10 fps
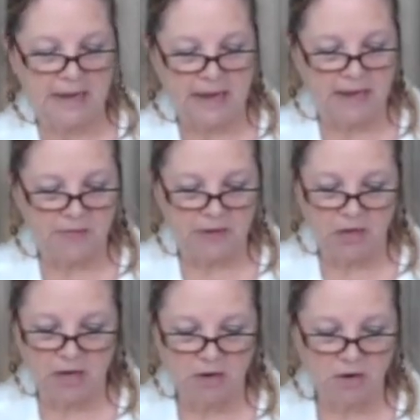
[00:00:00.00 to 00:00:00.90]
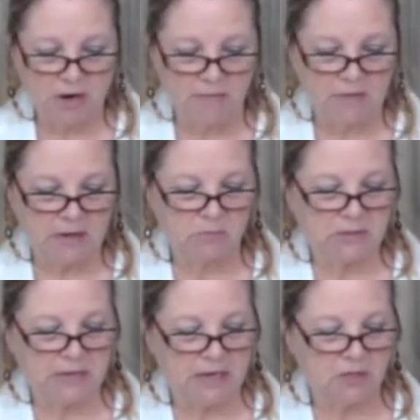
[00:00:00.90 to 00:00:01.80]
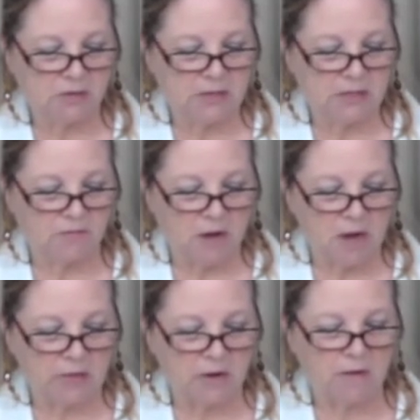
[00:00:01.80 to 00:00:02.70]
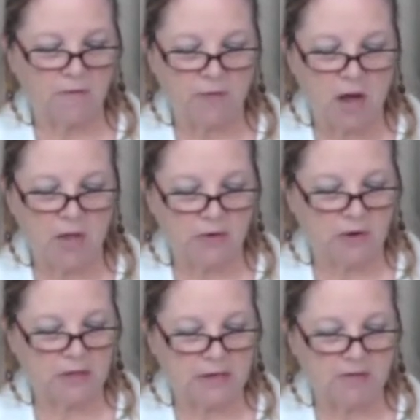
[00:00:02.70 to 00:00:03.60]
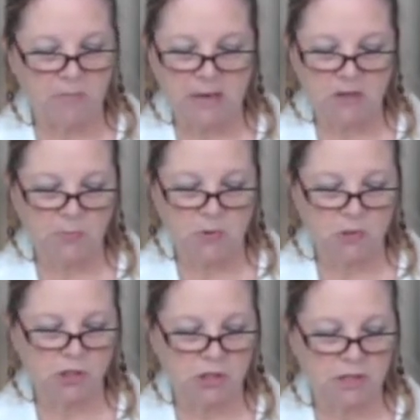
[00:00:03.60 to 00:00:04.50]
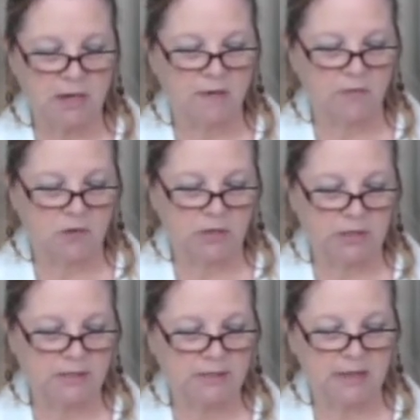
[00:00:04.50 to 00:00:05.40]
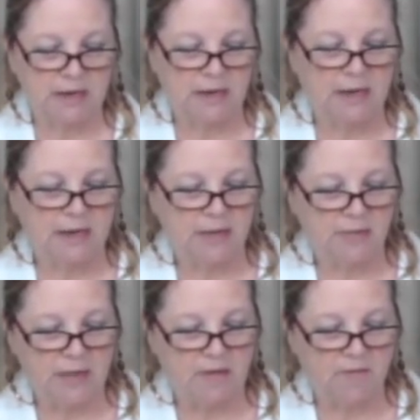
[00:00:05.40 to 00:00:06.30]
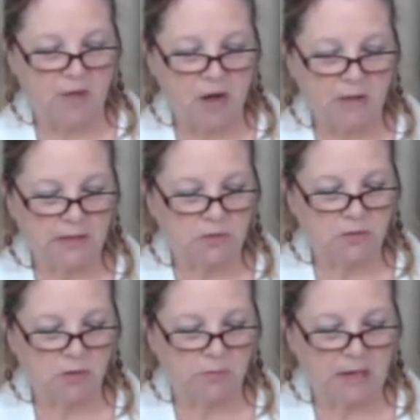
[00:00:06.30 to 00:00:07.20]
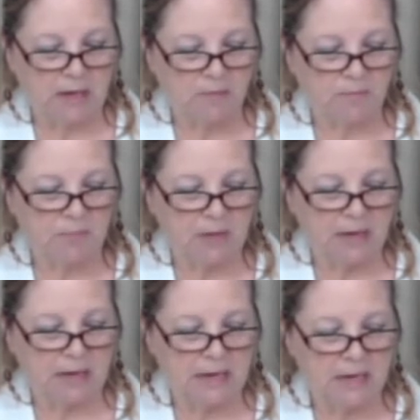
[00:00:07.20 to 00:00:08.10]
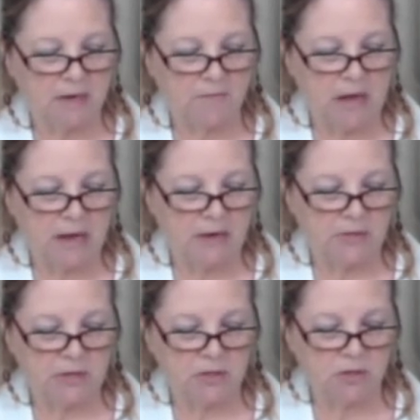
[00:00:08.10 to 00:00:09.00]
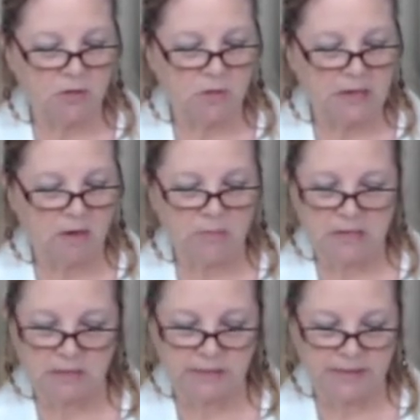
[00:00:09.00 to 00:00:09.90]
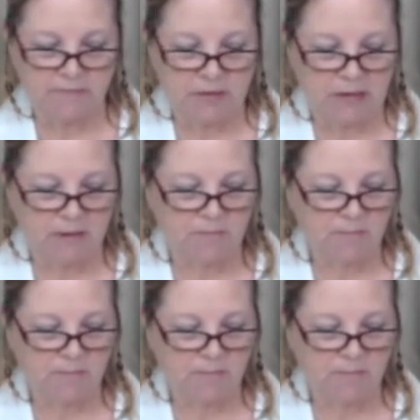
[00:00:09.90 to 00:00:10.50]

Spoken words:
and the younger of them said to his father, Father, give me the portion of goods that falleth to me. And he divideth unto him his living.